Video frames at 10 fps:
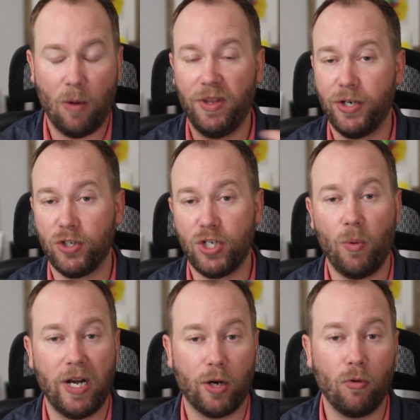when there's
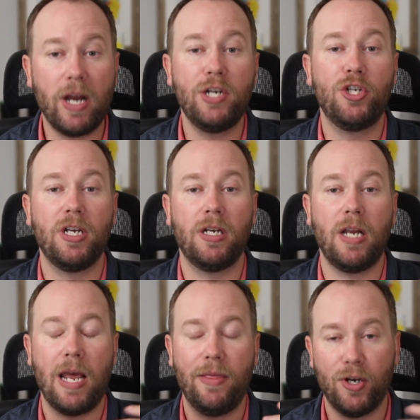no integration
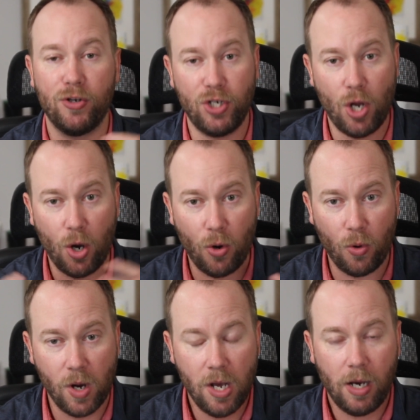and there's
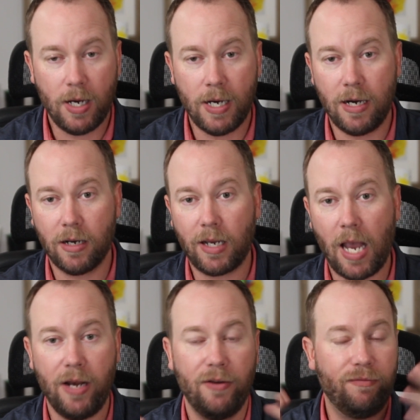no
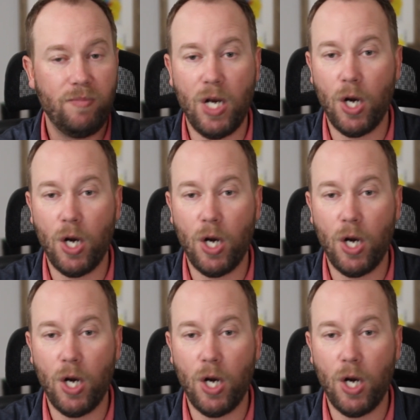kind of,